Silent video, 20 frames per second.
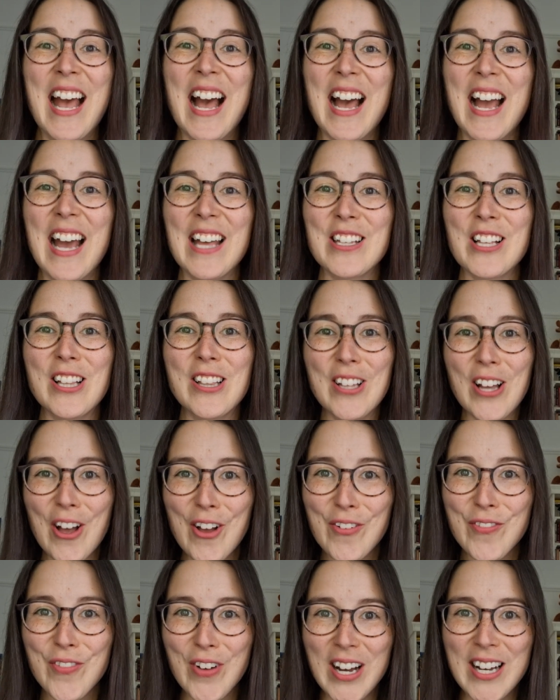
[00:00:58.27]
I had a lot
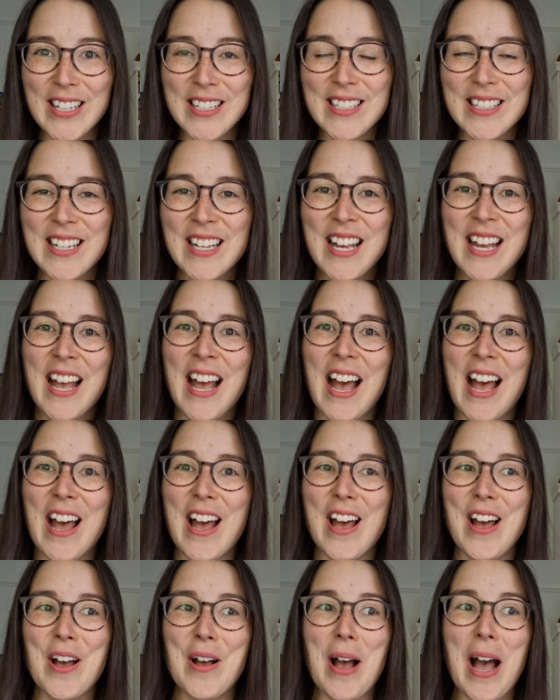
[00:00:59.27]
of fun.
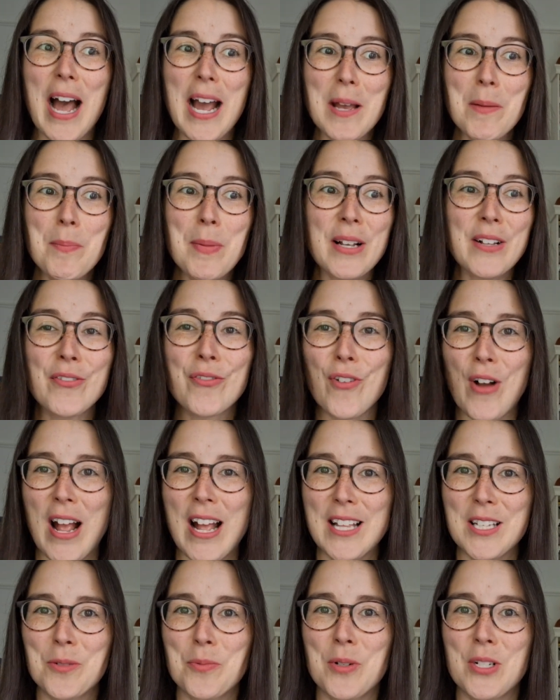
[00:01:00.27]
I picked
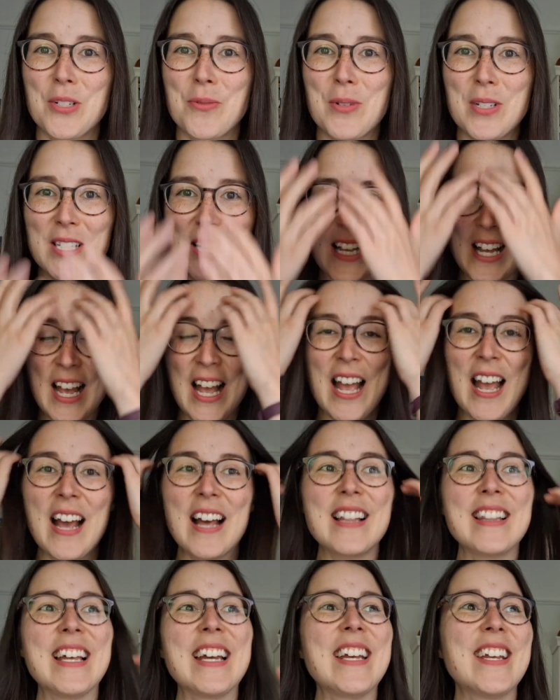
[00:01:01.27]
France, which was
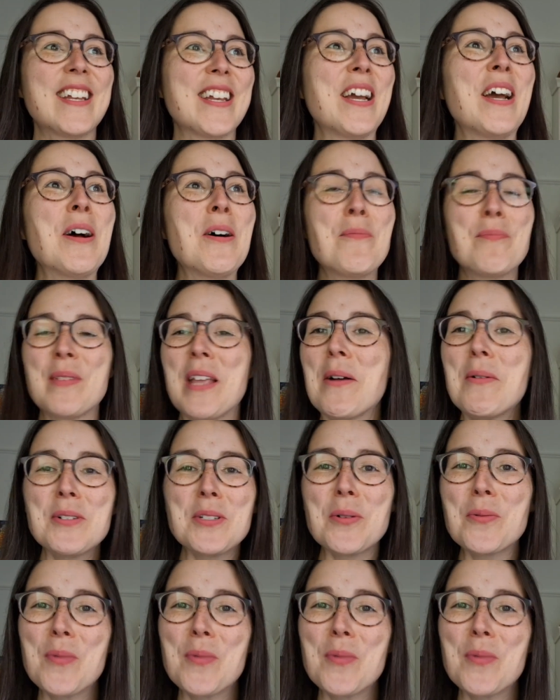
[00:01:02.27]
like, it was a